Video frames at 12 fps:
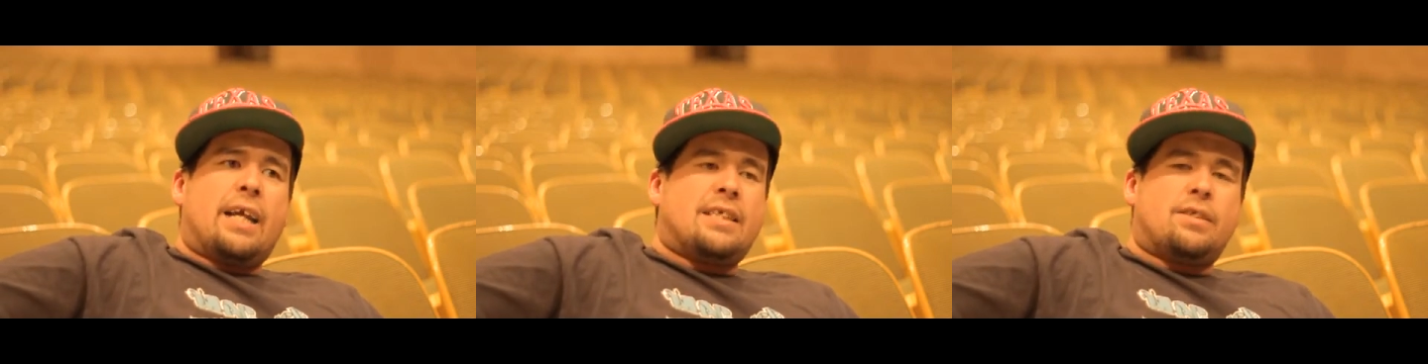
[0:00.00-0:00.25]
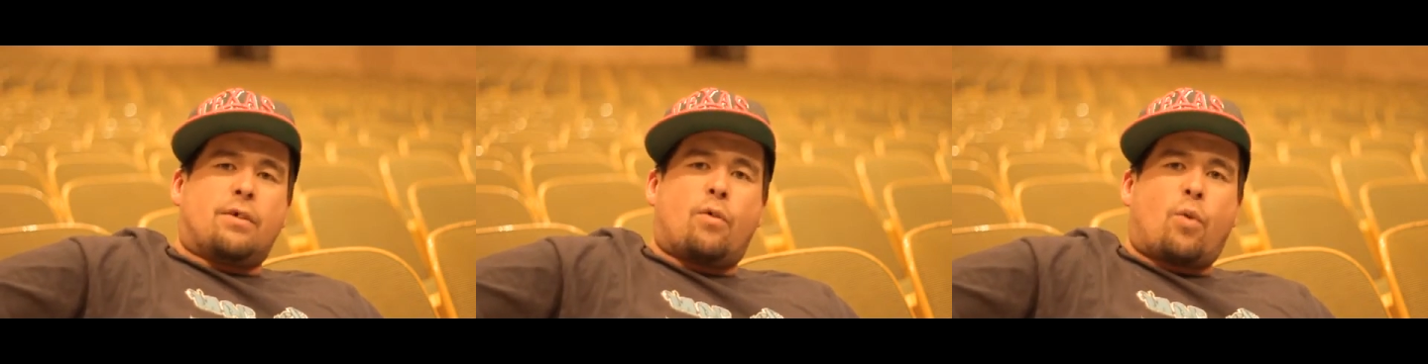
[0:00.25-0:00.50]
I
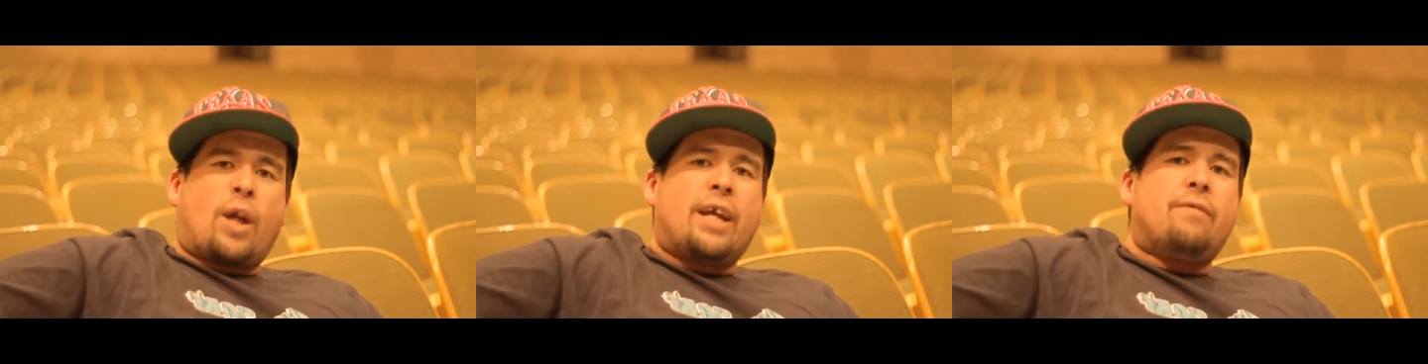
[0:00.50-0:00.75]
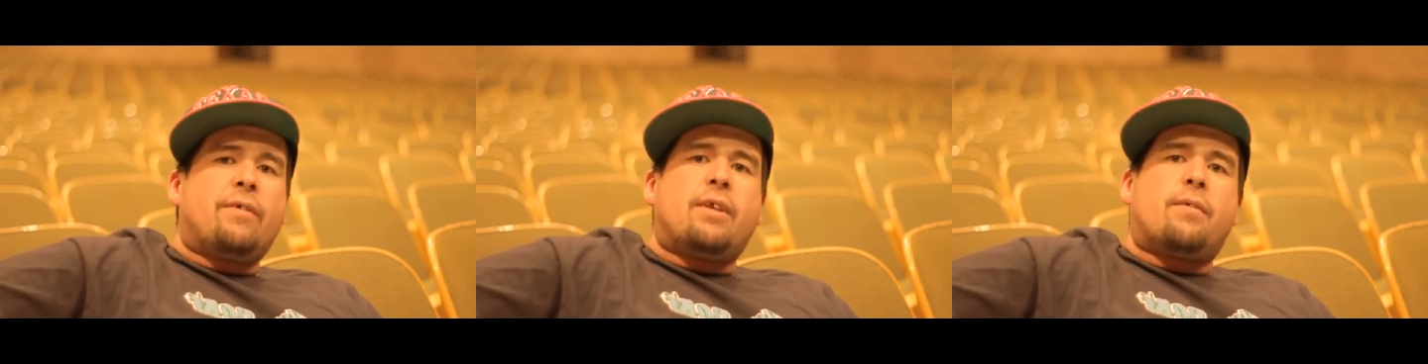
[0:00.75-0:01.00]
still
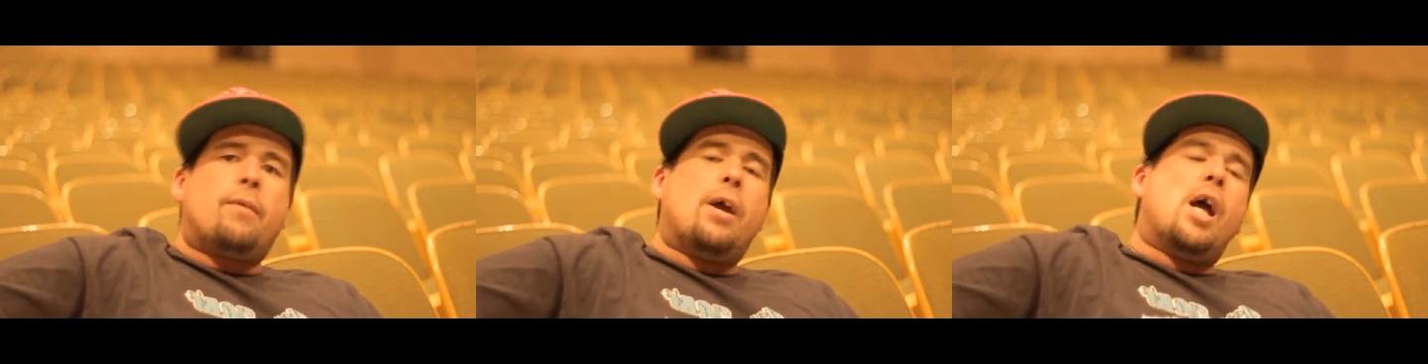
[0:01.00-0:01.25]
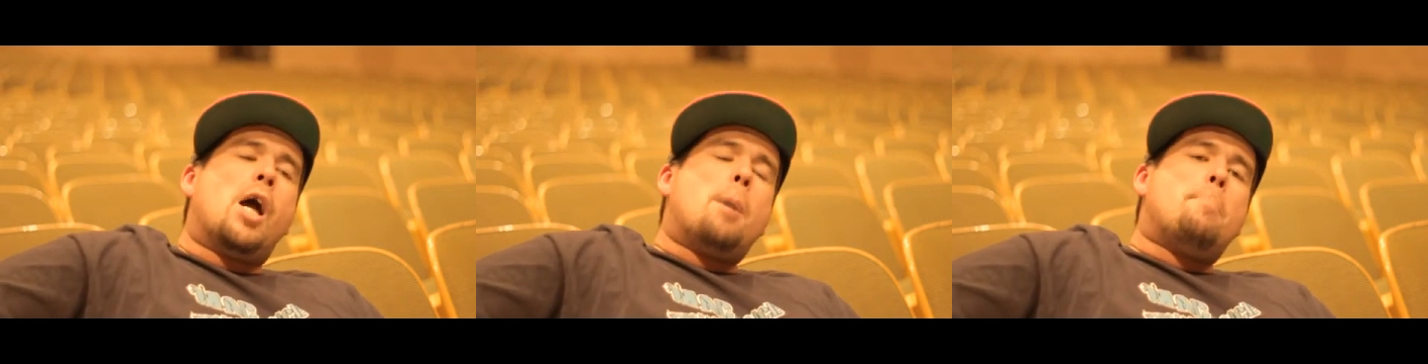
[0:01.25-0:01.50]
crave it,
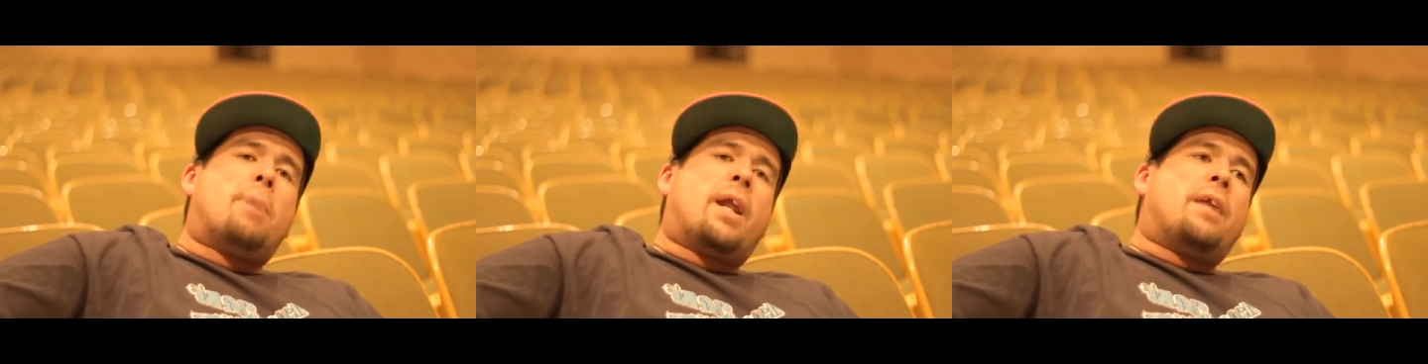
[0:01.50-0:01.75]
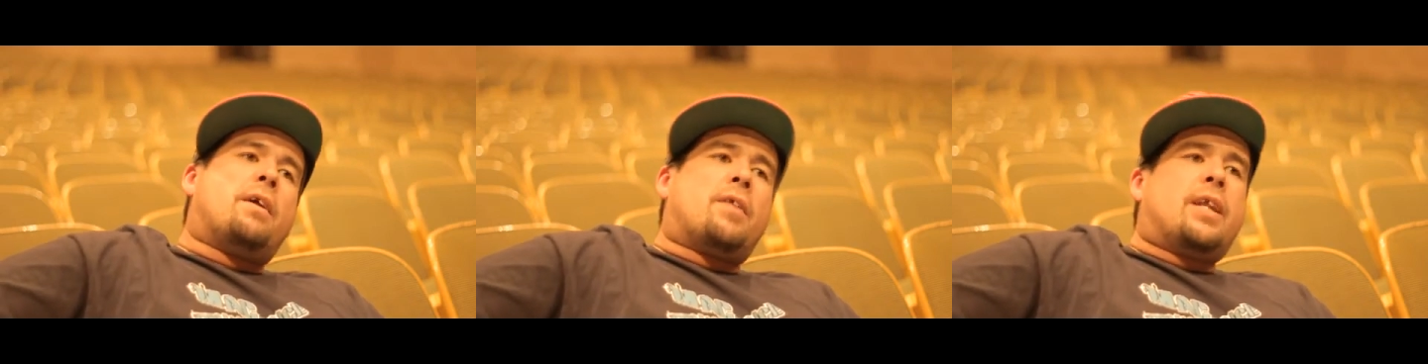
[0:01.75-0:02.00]
but
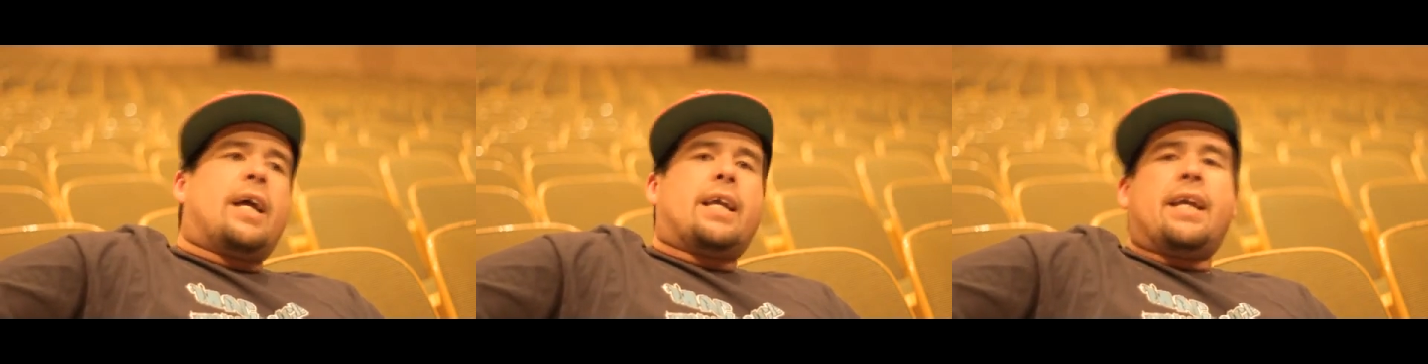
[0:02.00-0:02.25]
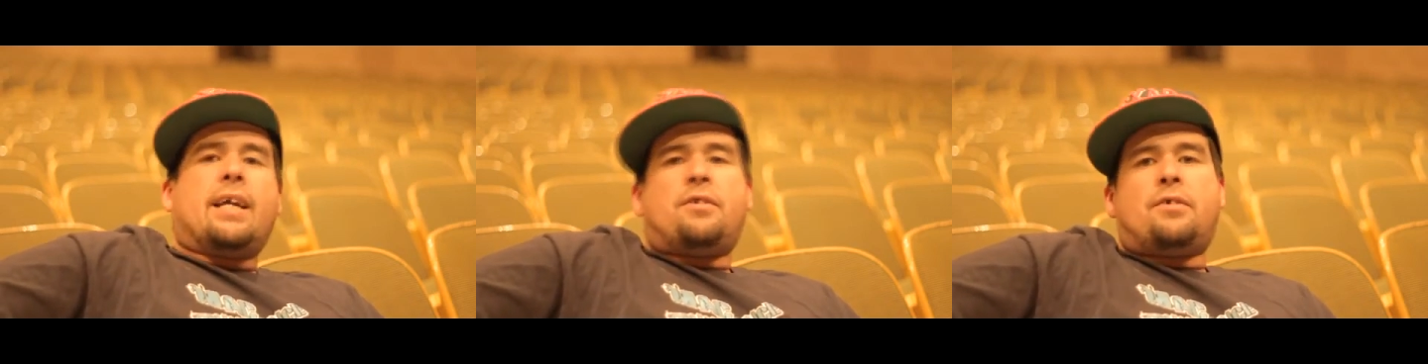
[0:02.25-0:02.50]
I know that I
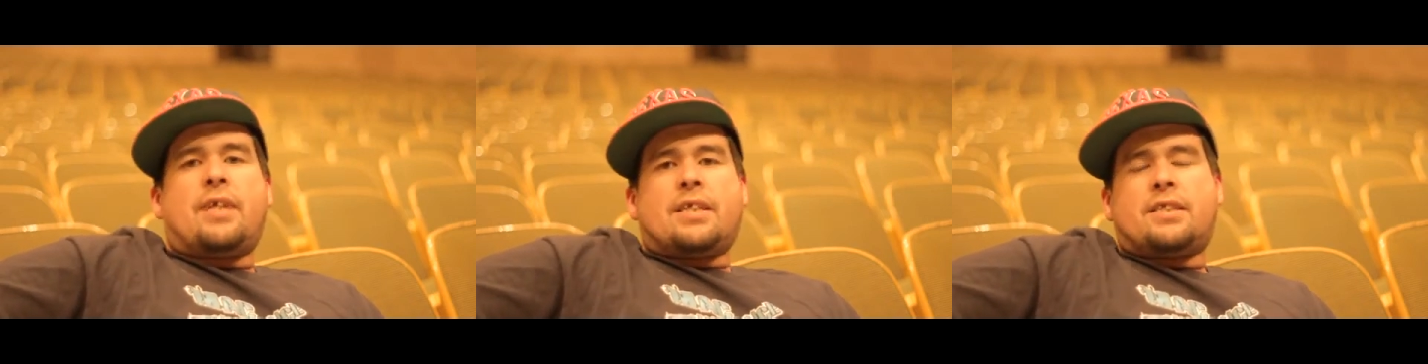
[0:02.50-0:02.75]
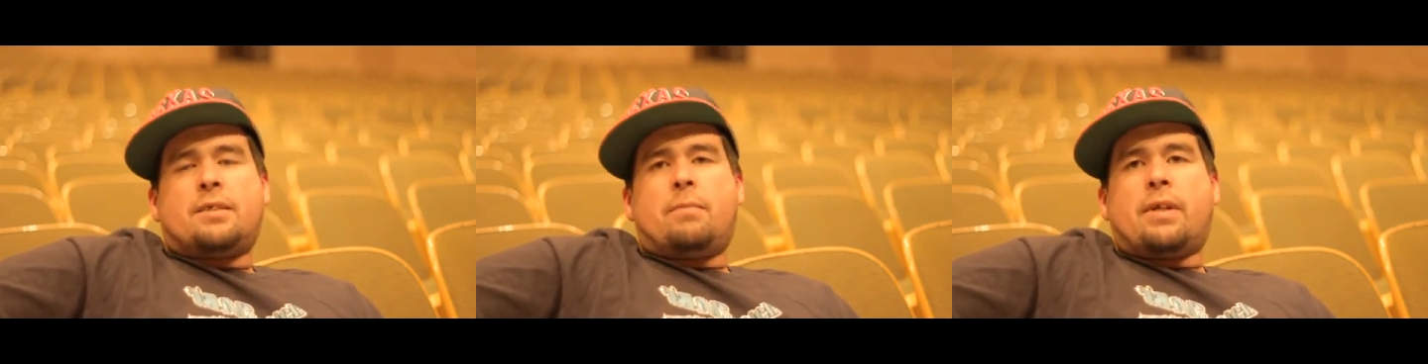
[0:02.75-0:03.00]
can't do that
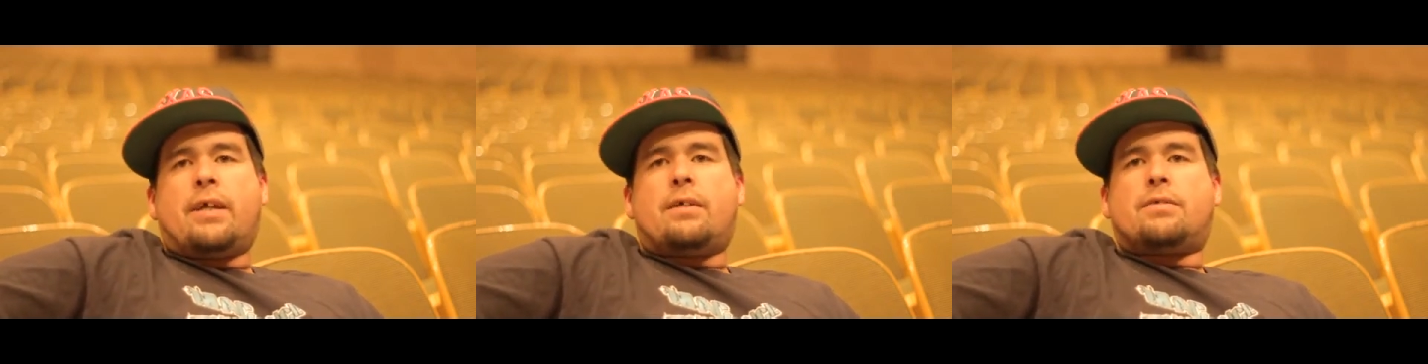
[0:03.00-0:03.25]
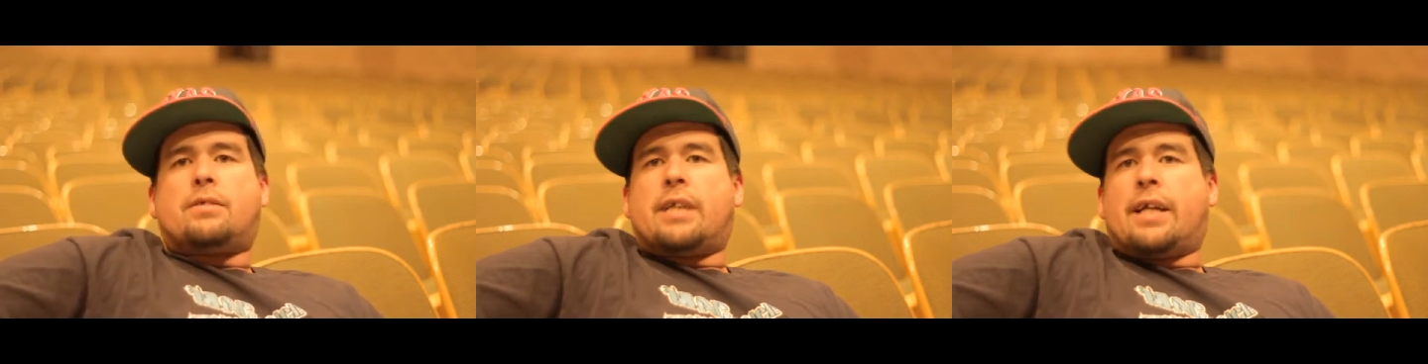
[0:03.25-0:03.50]
to somebody
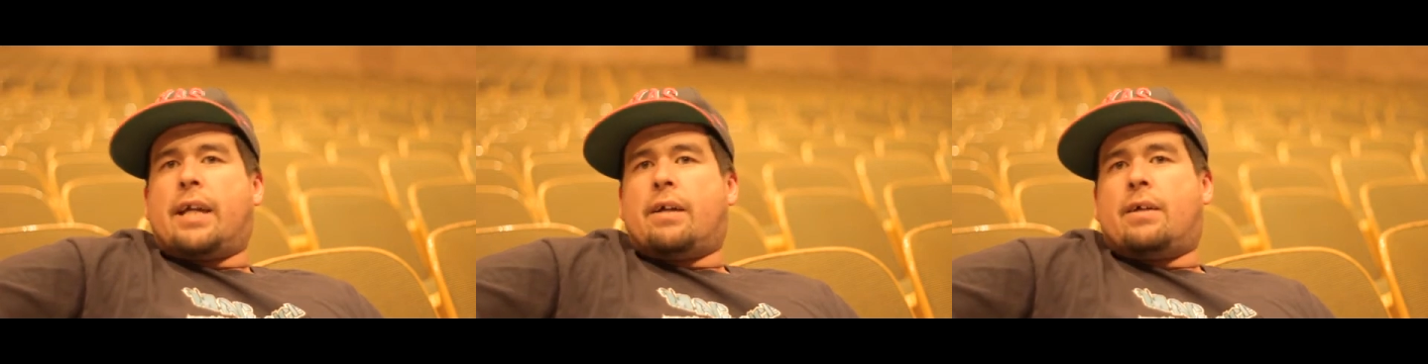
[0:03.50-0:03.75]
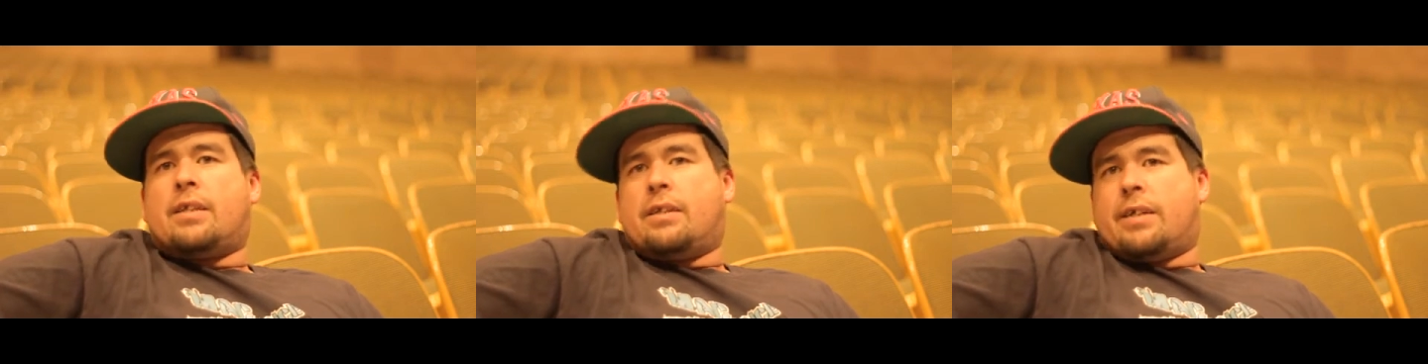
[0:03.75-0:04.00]
else. I can't
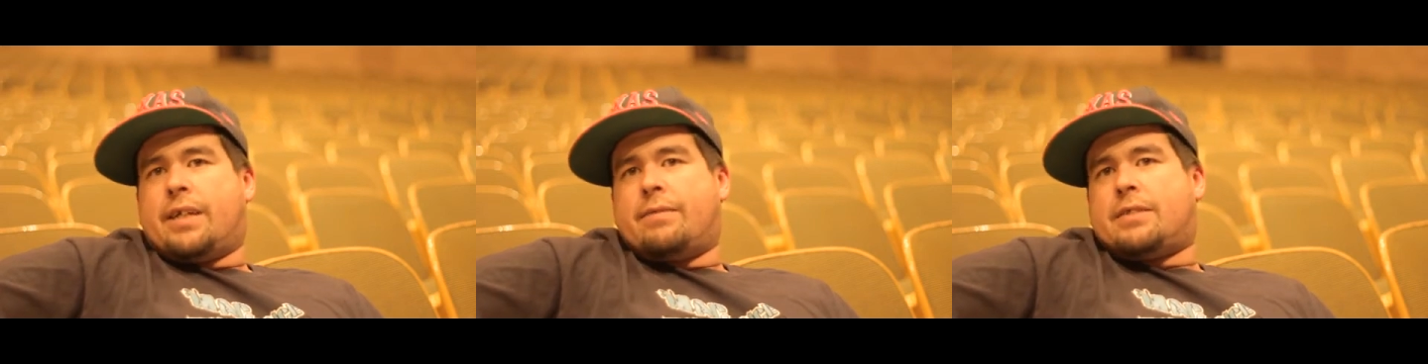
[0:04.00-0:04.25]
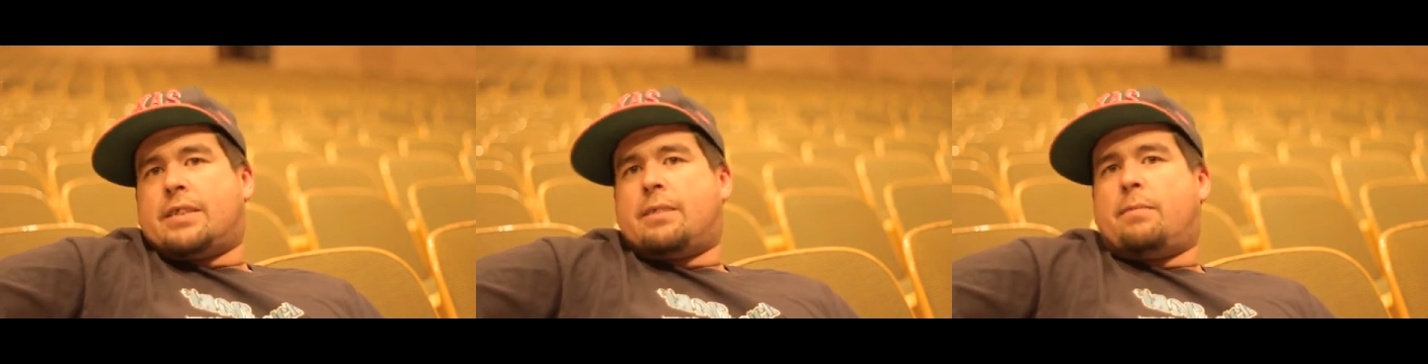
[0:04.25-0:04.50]
go out there and
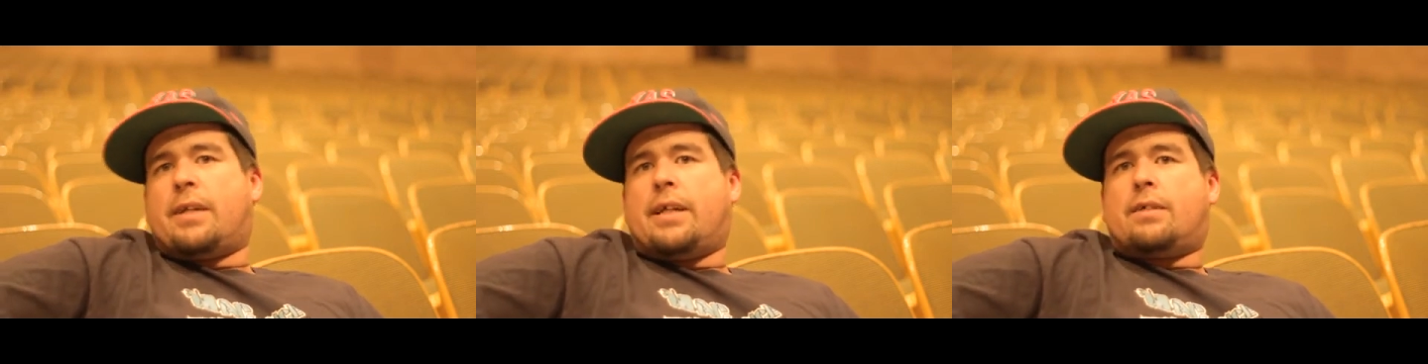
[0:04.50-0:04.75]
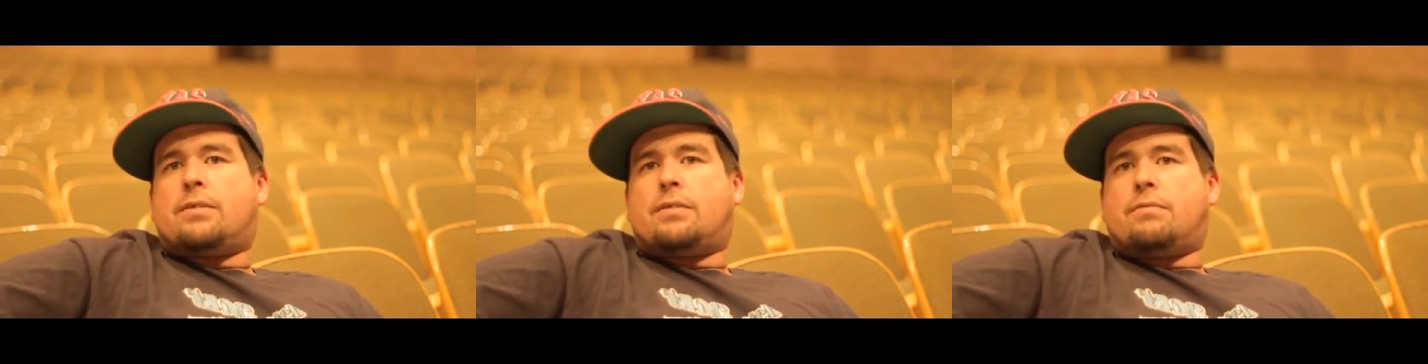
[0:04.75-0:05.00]
give it to somebody
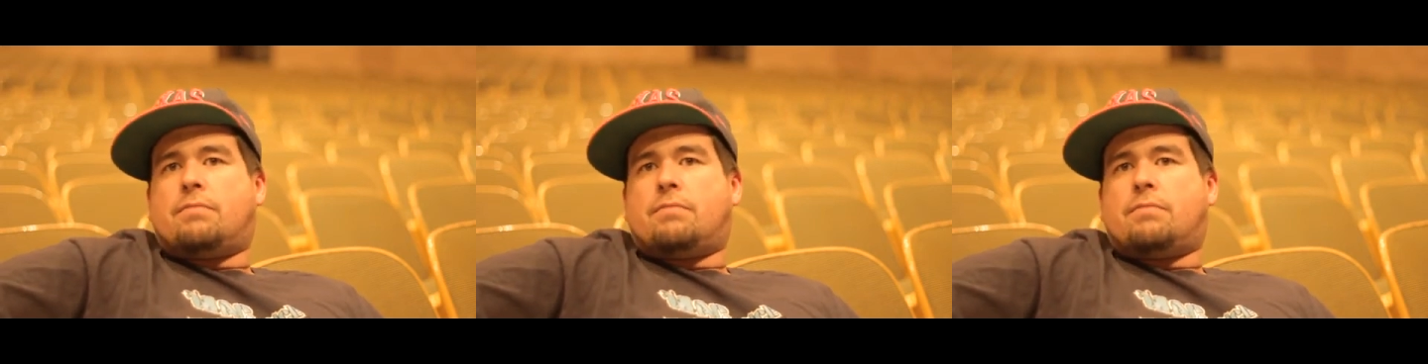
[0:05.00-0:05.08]
else.